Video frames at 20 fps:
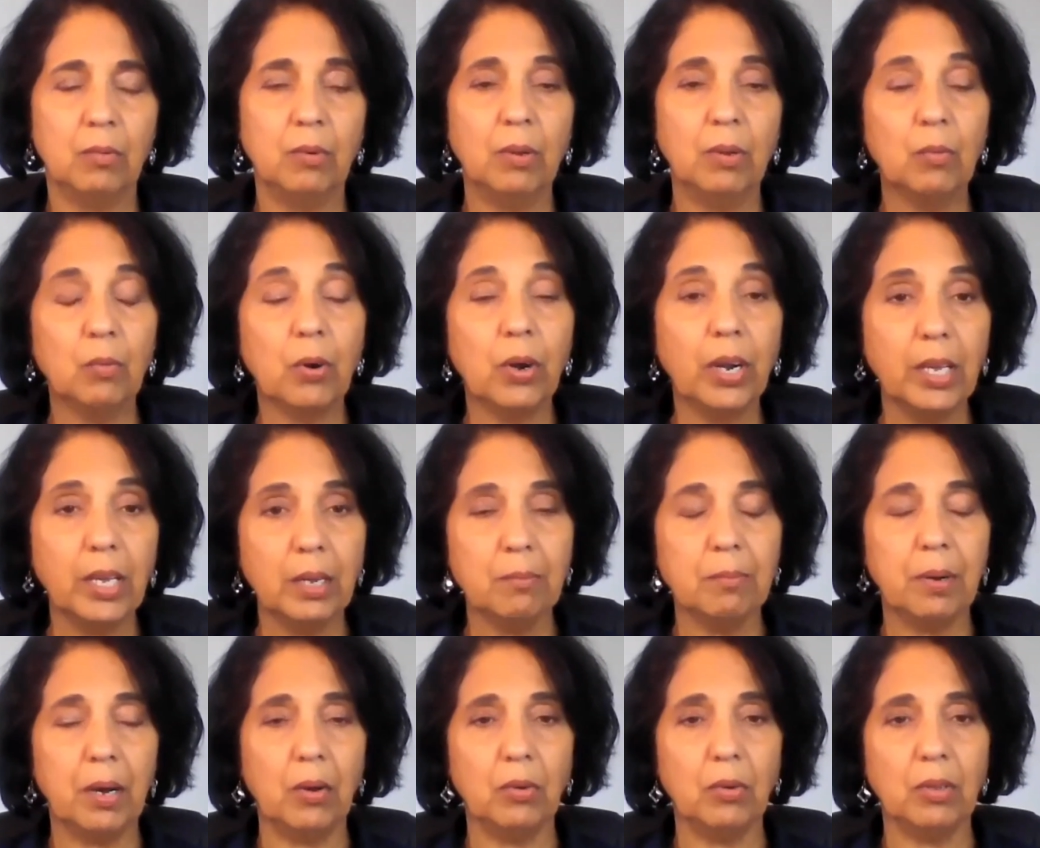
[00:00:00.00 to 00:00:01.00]
We worry
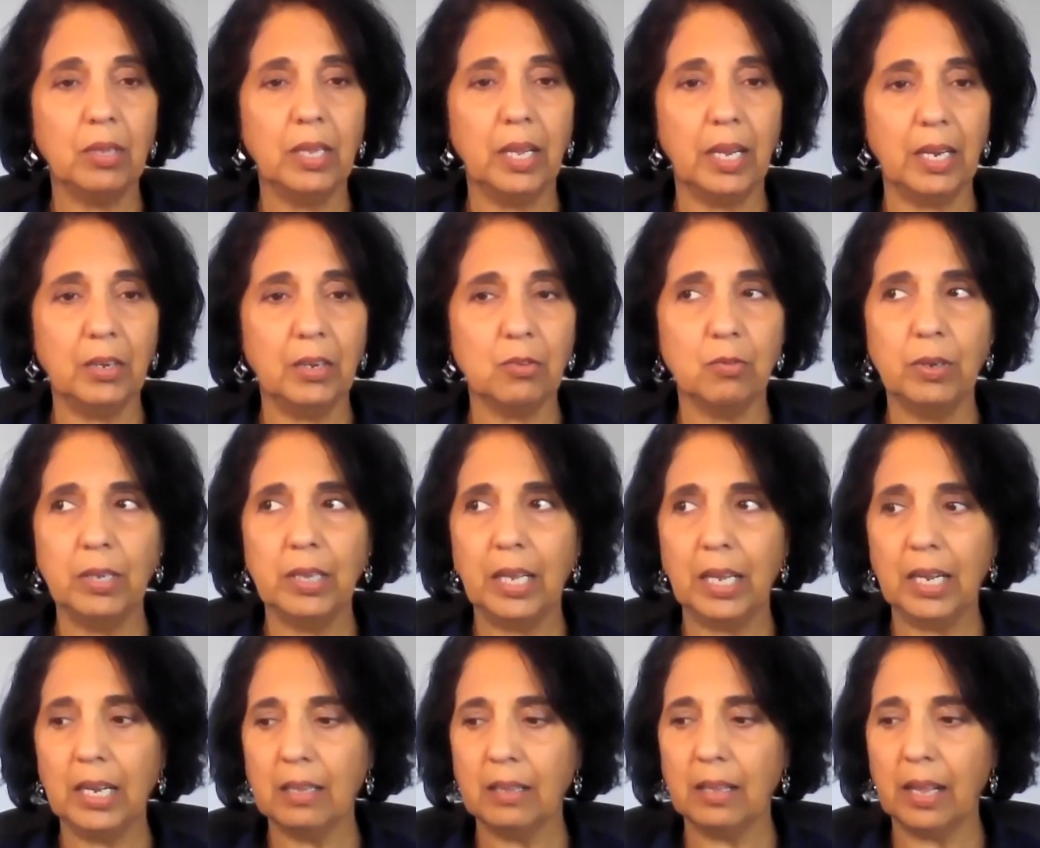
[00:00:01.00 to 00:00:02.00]
about things. We
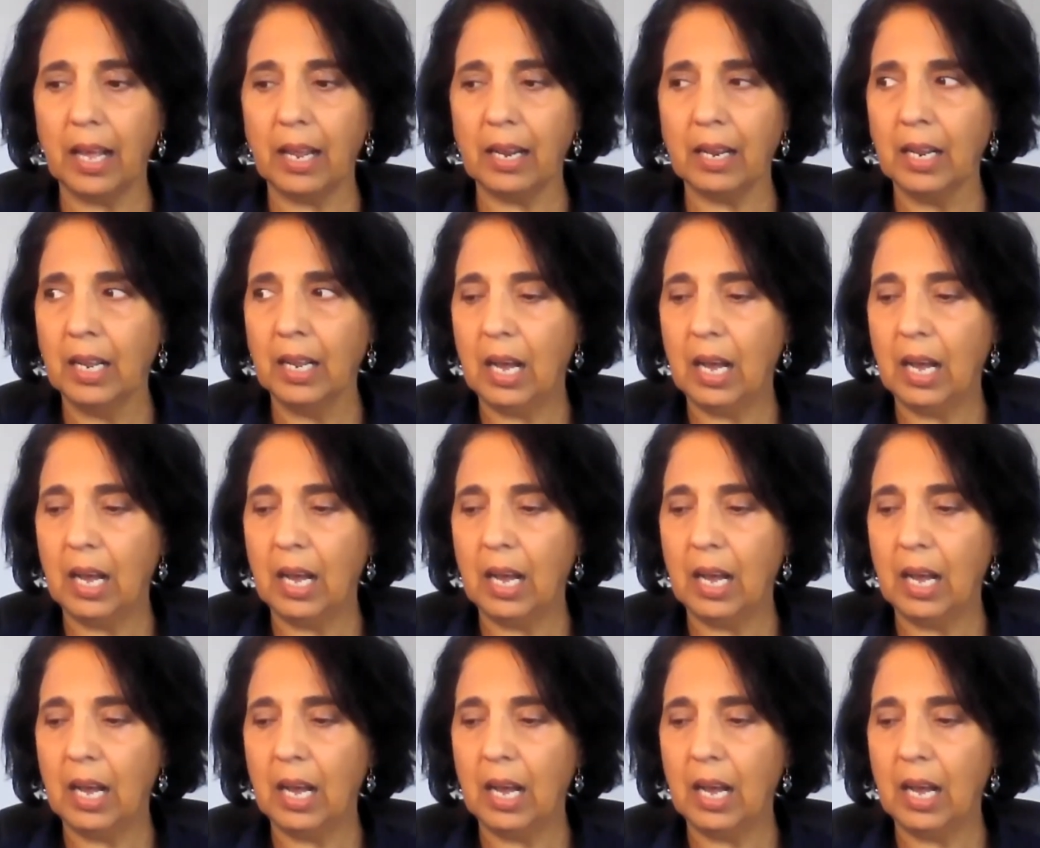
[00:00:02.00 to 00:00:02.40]
think that